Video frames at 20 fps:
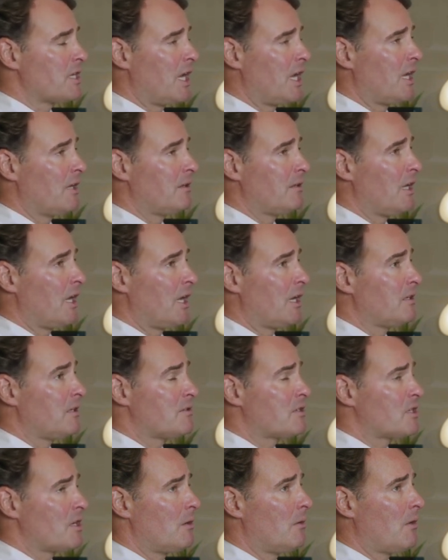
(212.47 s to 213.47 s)
And
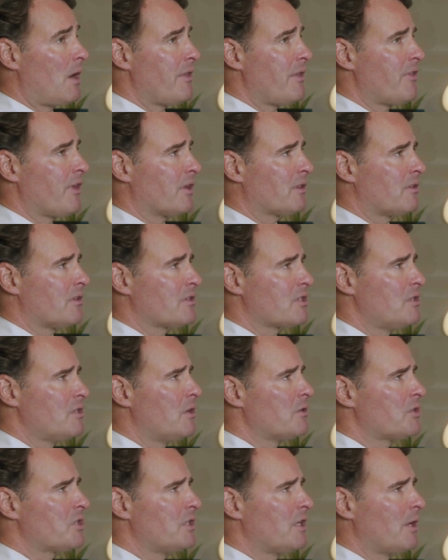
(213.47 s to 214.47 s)
so I think this
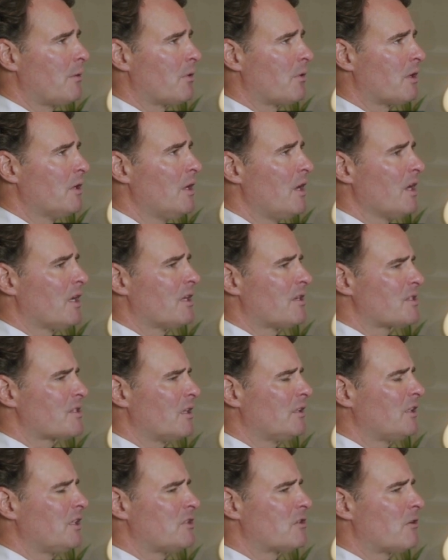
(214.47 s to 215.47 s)
notion that we're going to
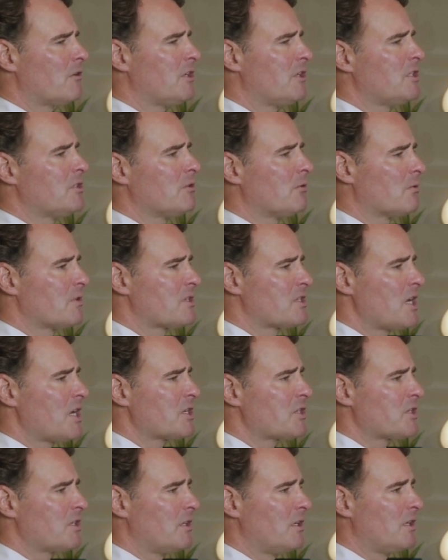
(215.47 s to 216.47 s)
suddenly turn into a
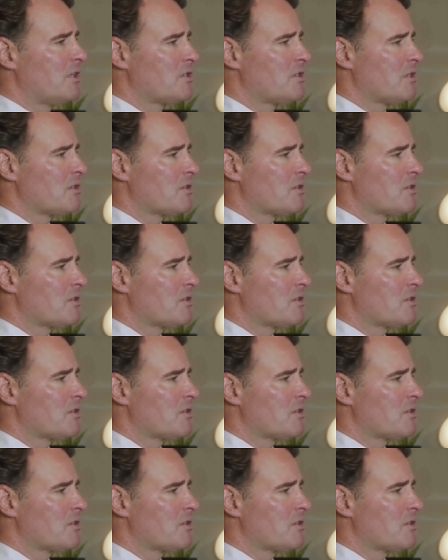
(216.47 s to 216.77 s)
recession is